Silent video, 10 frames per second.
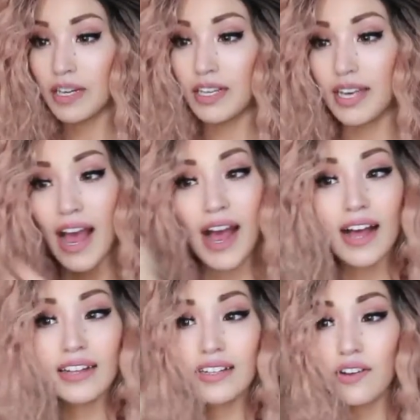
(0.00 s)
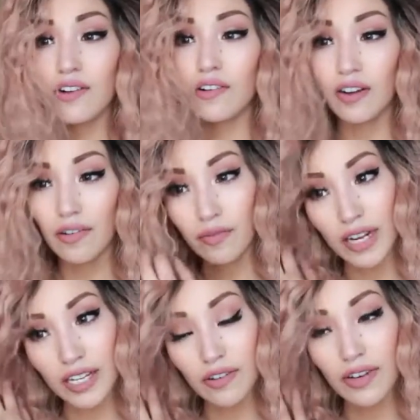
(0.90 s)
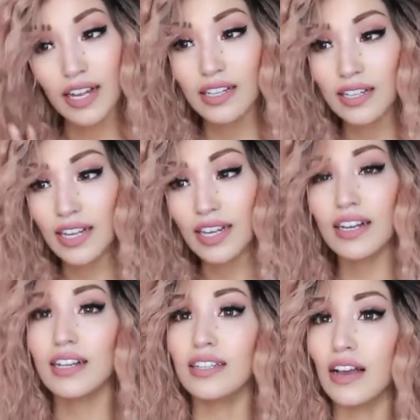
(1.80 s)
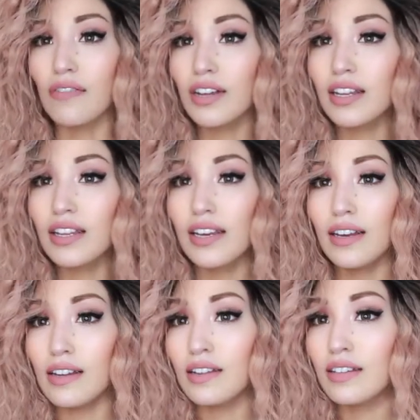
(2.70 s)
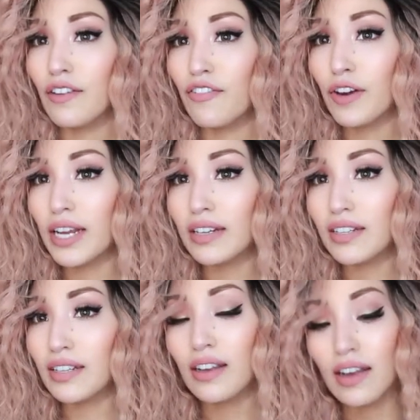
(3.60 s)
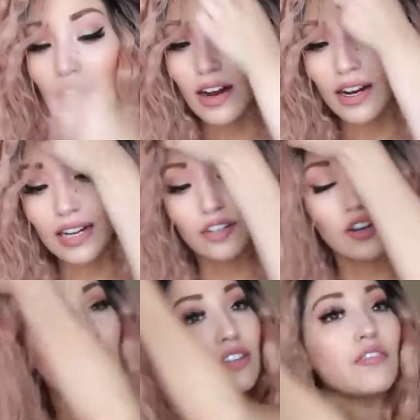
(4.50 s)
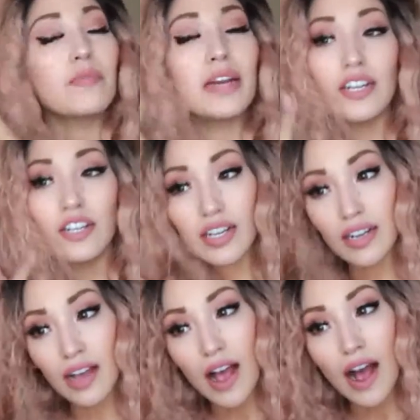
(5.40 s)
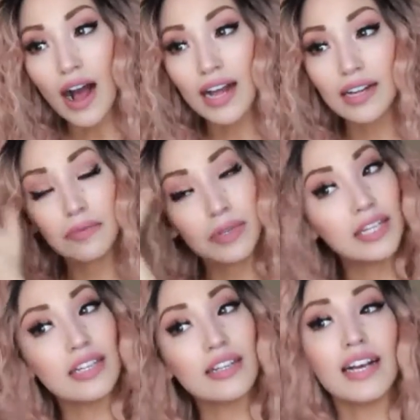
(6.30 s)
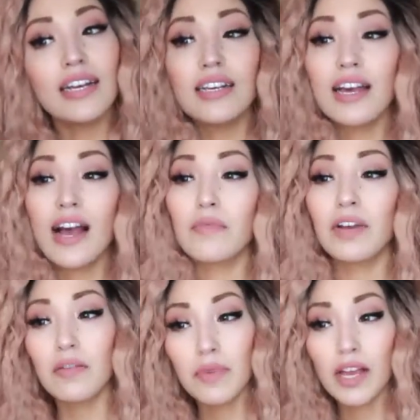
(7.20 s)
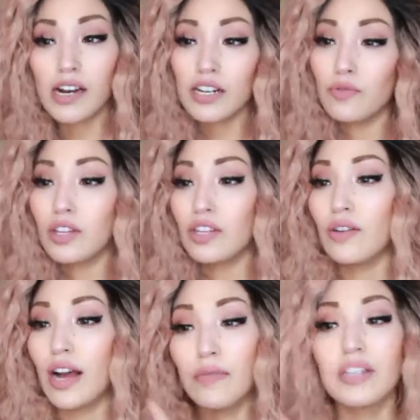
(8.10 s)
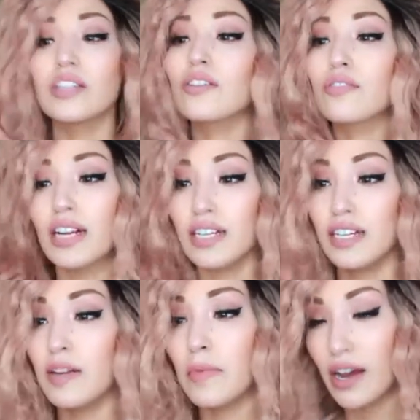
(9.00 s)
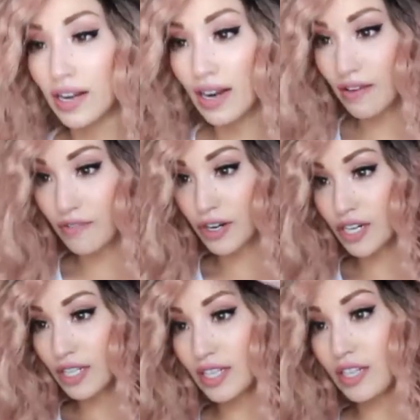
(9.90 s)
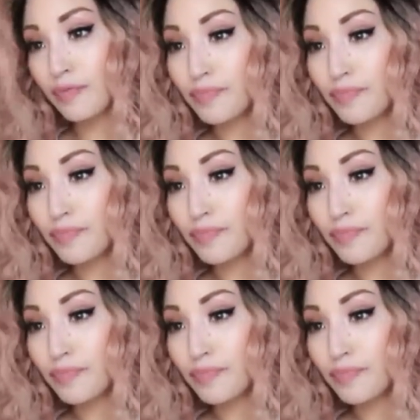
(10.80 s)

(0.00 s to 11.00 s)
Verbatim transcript: but yeah, so what do you guys think? Definitely different. Uh, transformation. I really like it. I'm gonna be honest with you, I wasn't crazy about it at first.